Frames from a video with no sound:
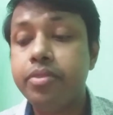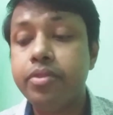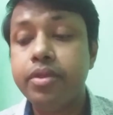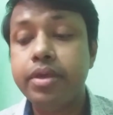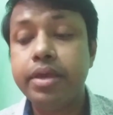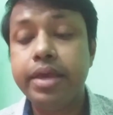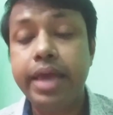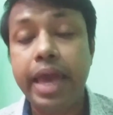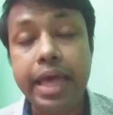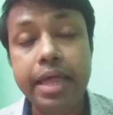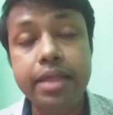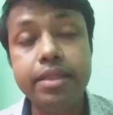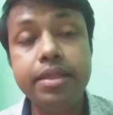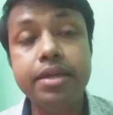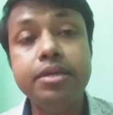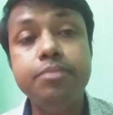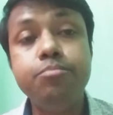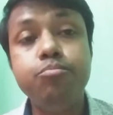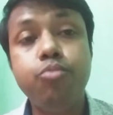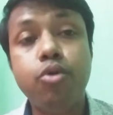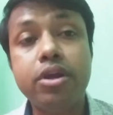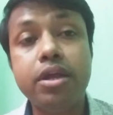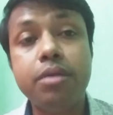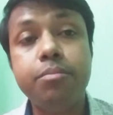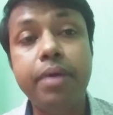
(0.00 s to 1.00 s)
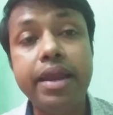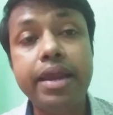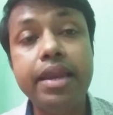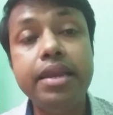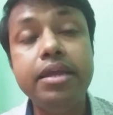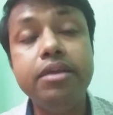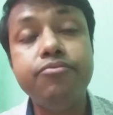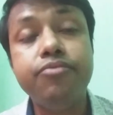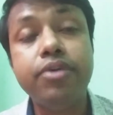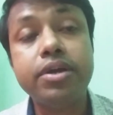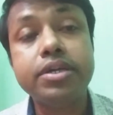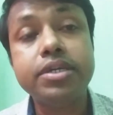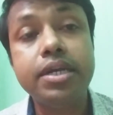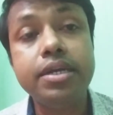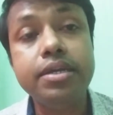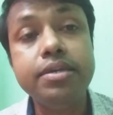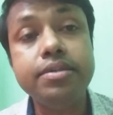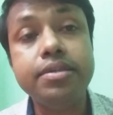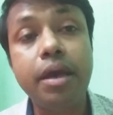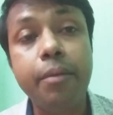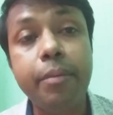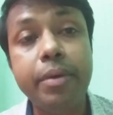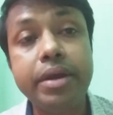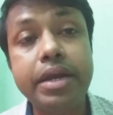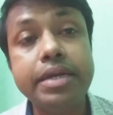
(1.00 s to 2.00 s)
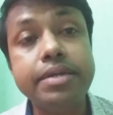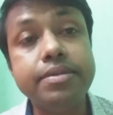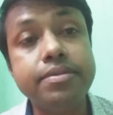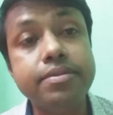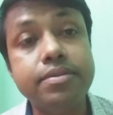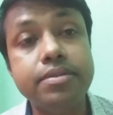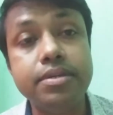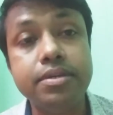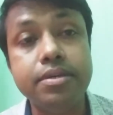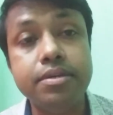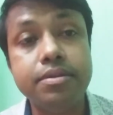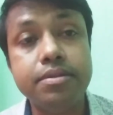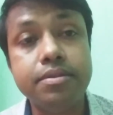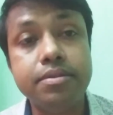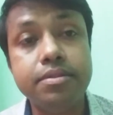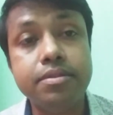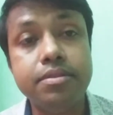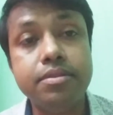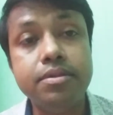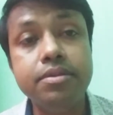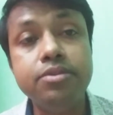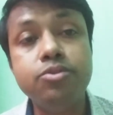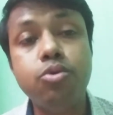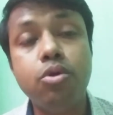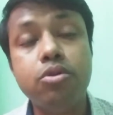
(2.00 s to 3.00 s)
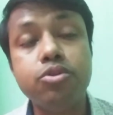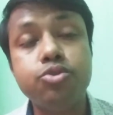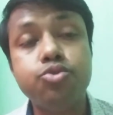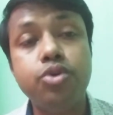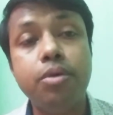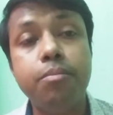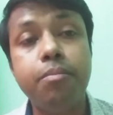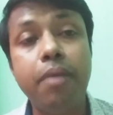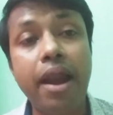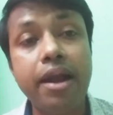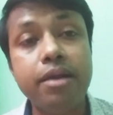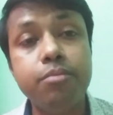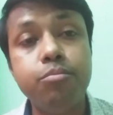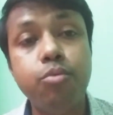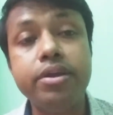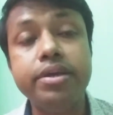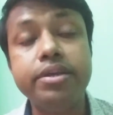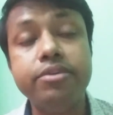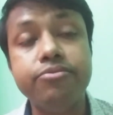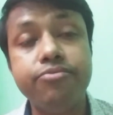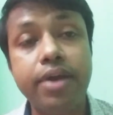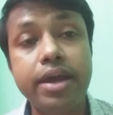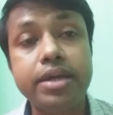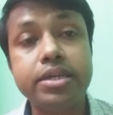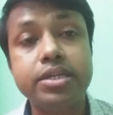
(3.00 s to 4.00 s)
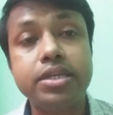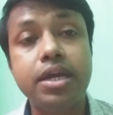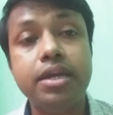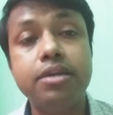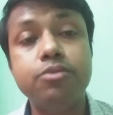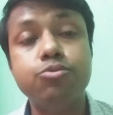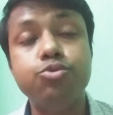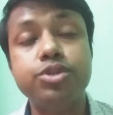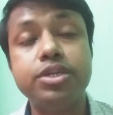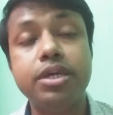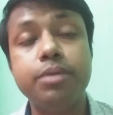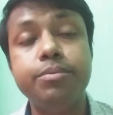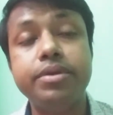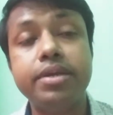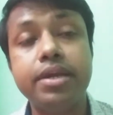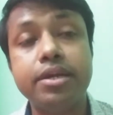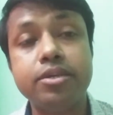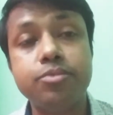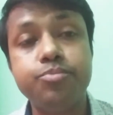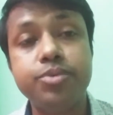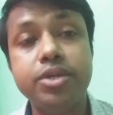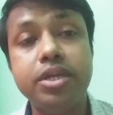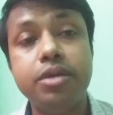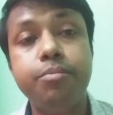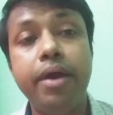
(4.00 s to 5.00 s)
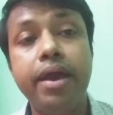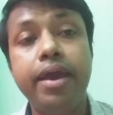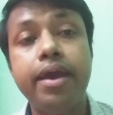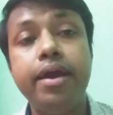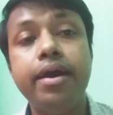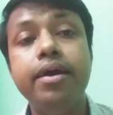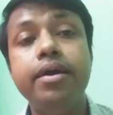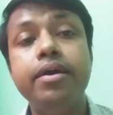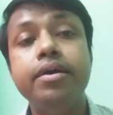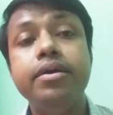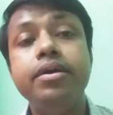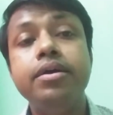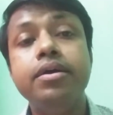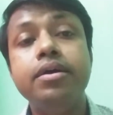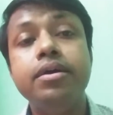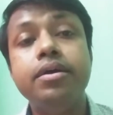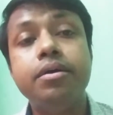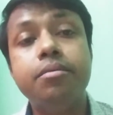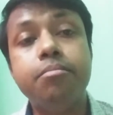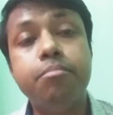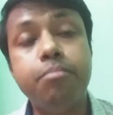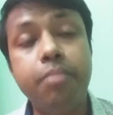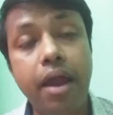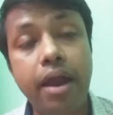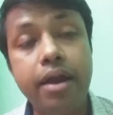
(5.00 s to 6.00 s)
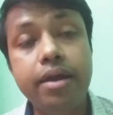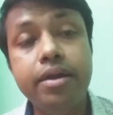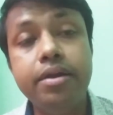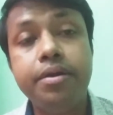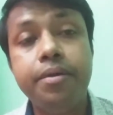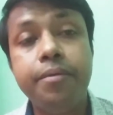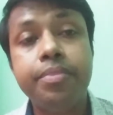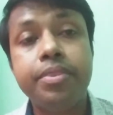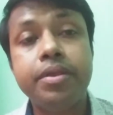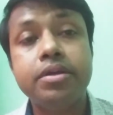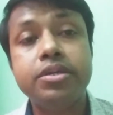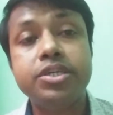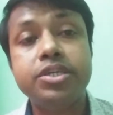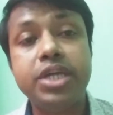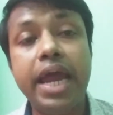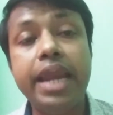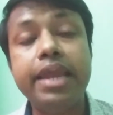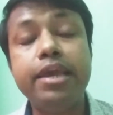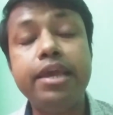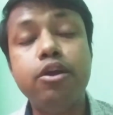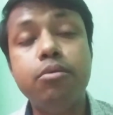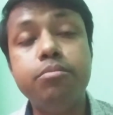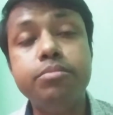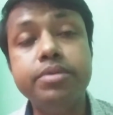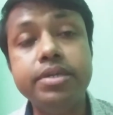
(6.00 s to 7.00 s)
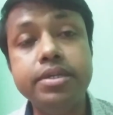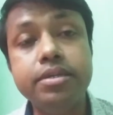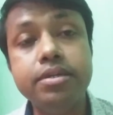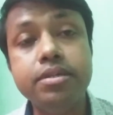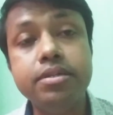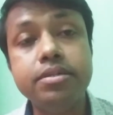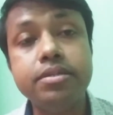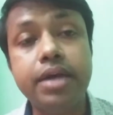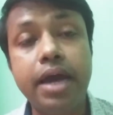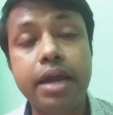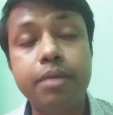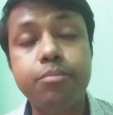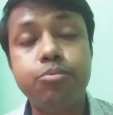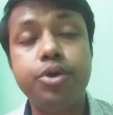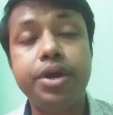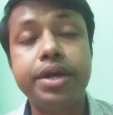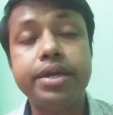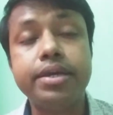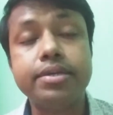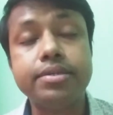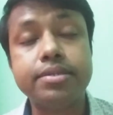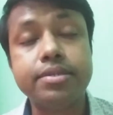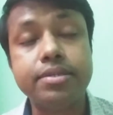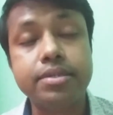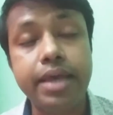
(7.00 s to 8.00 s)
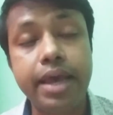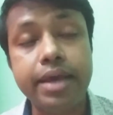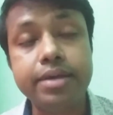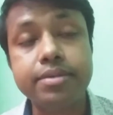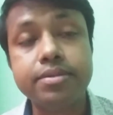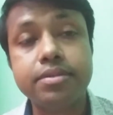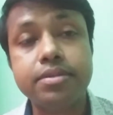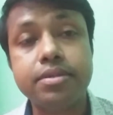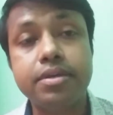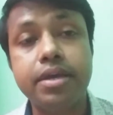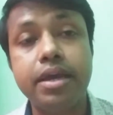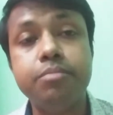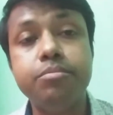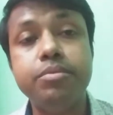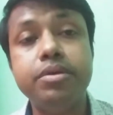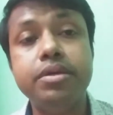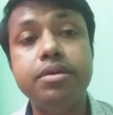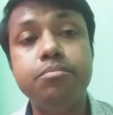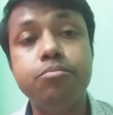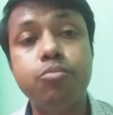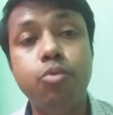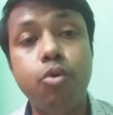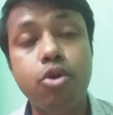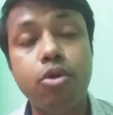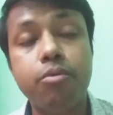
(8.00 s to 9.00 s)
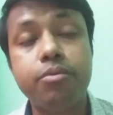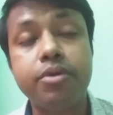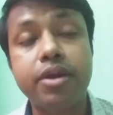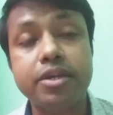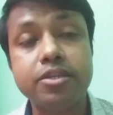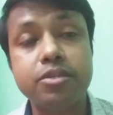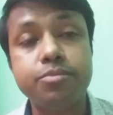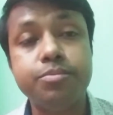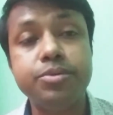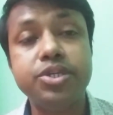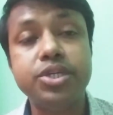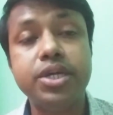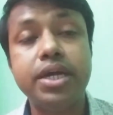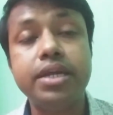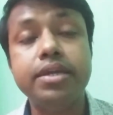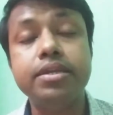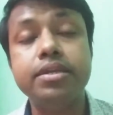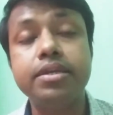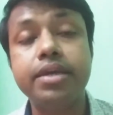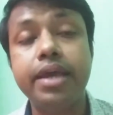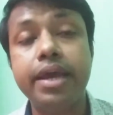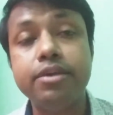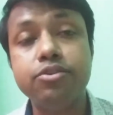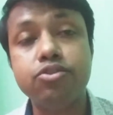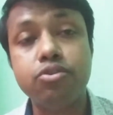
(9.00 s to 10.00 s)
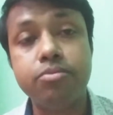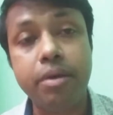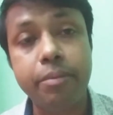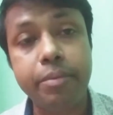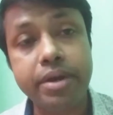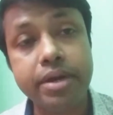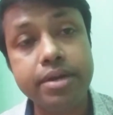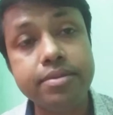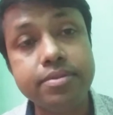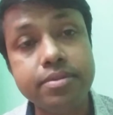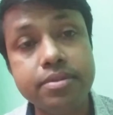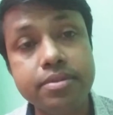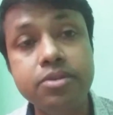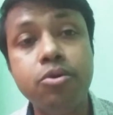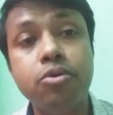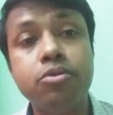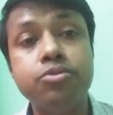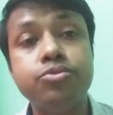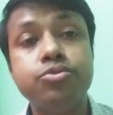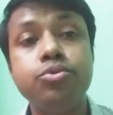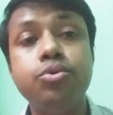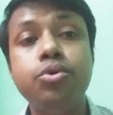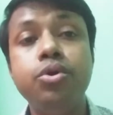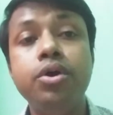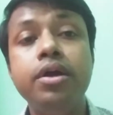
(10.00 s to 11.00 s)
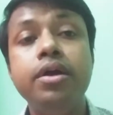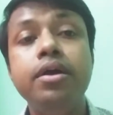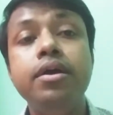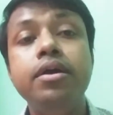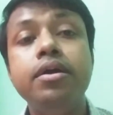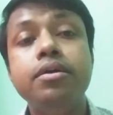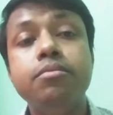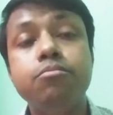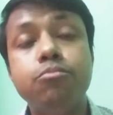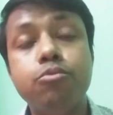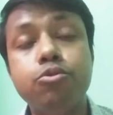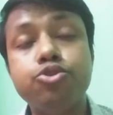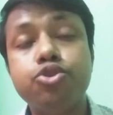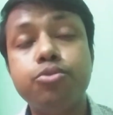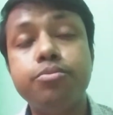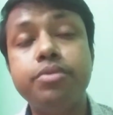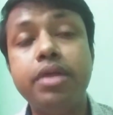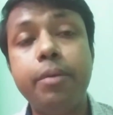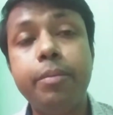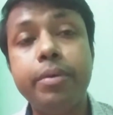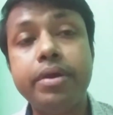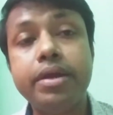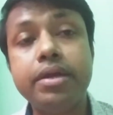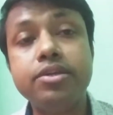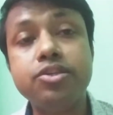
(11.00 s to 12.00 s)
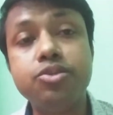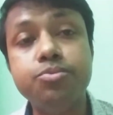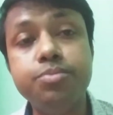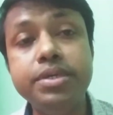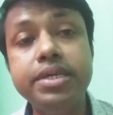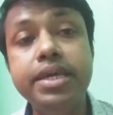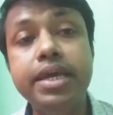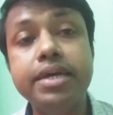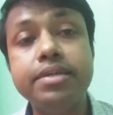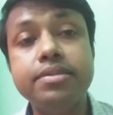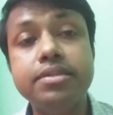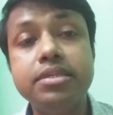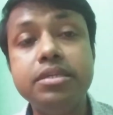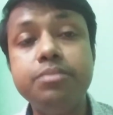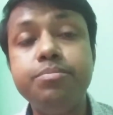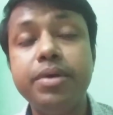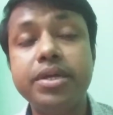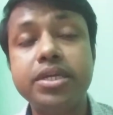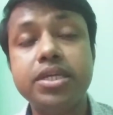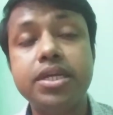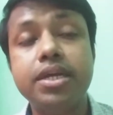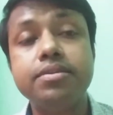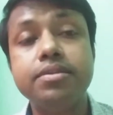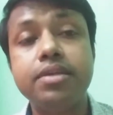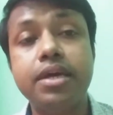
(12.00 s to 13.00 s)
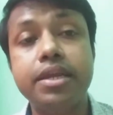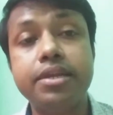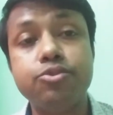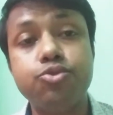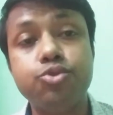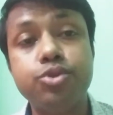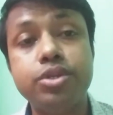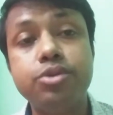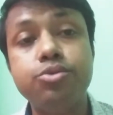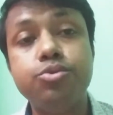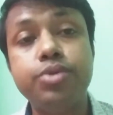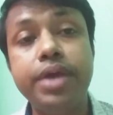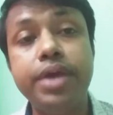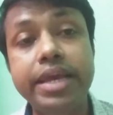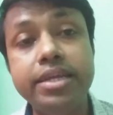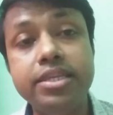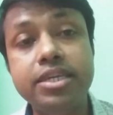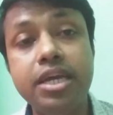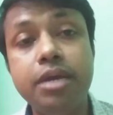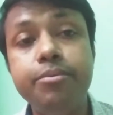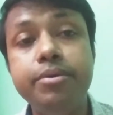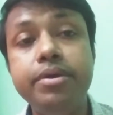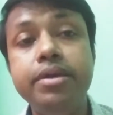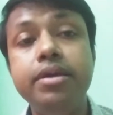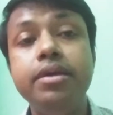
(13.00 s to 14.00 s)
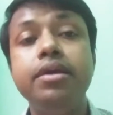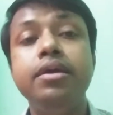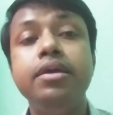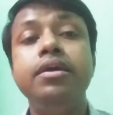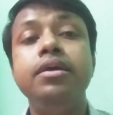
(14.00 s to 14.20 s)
Another important viral infection is hepatitis C. This is also a blood-borne infection which can be transmitted via blood. Sharing of needles, unprotected sex can be mode of transmission in case of hepatitis C also. Most of the hepatitis B and C patients are associated with HIV.